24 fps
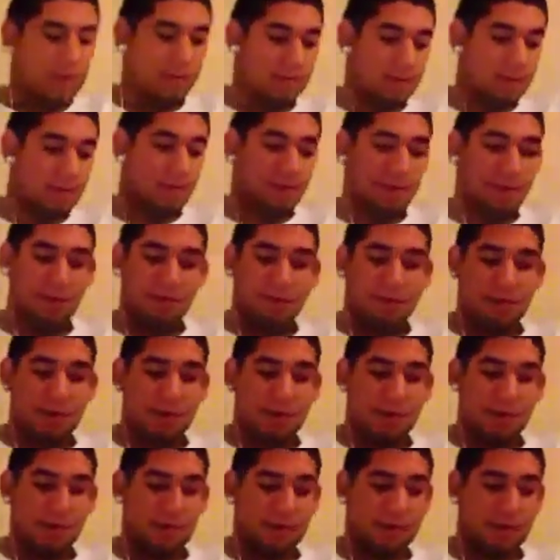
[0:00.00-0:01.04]
just gonna
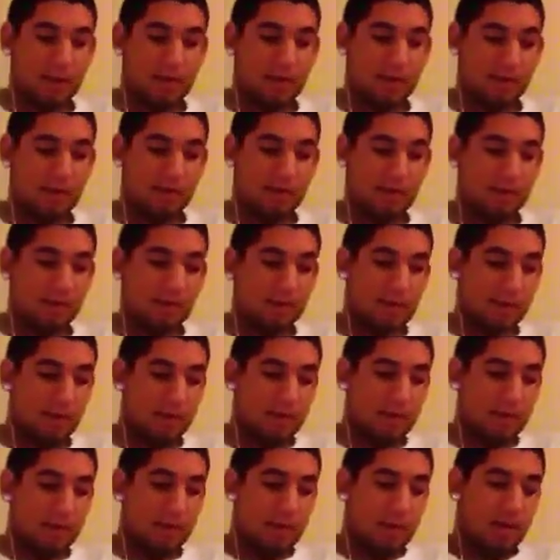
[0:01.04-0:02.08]
pass on that one.
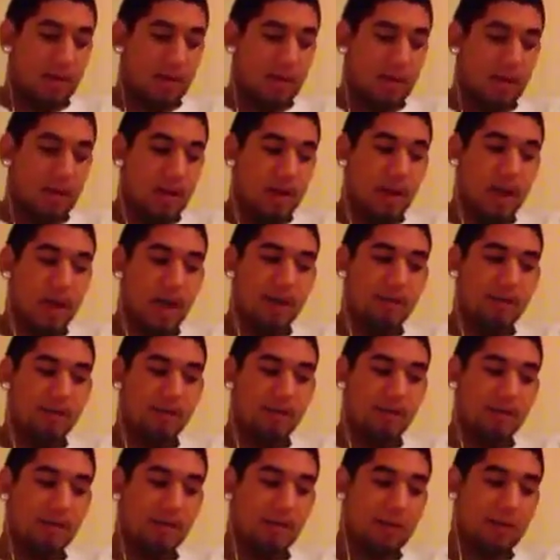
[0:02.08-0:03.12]

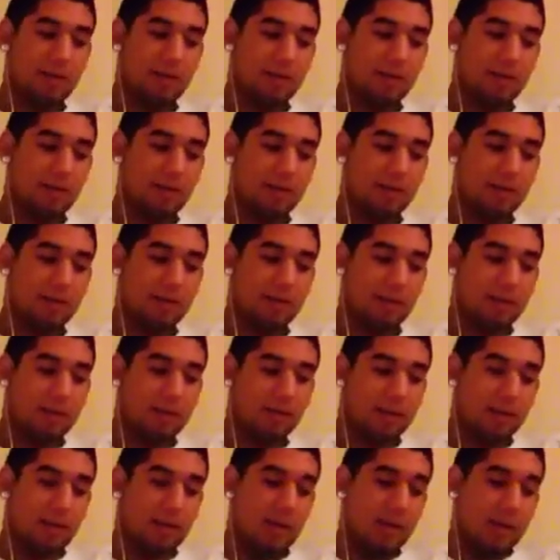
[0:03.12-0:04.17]
Carbon monoxide
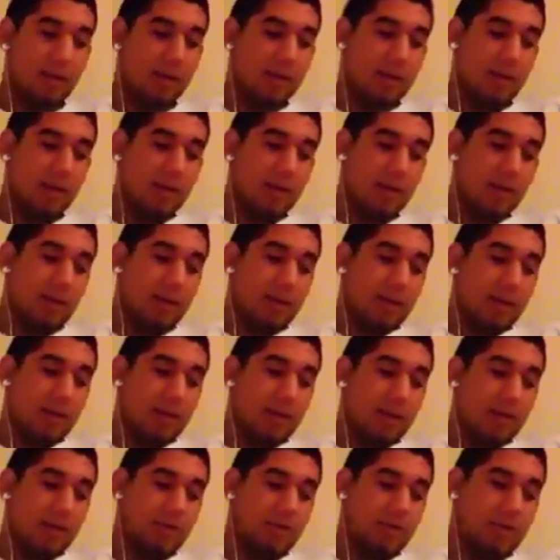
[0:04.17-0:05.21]

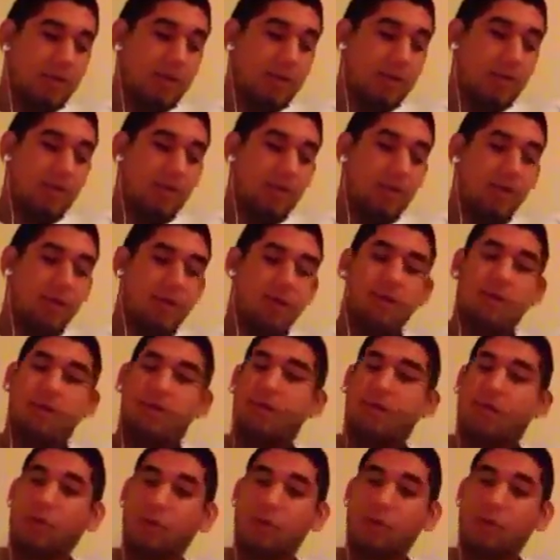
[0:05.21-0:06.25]
is
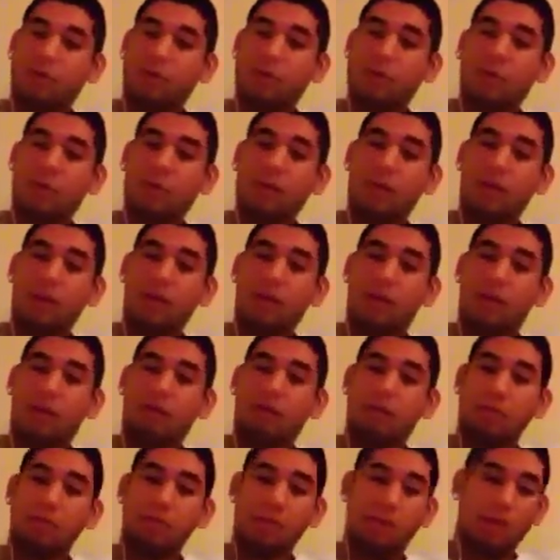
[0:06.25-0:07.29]
formed by the
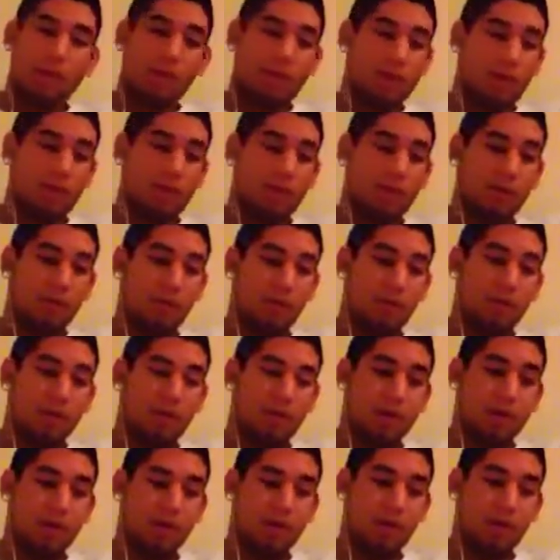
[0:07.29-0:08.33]
incomplete
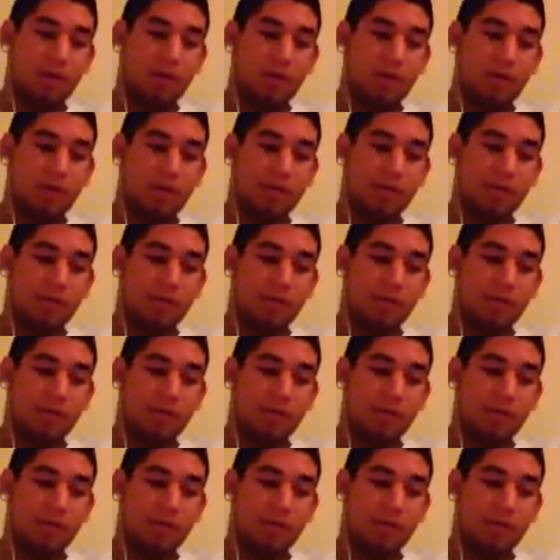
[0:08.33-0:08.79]
combustion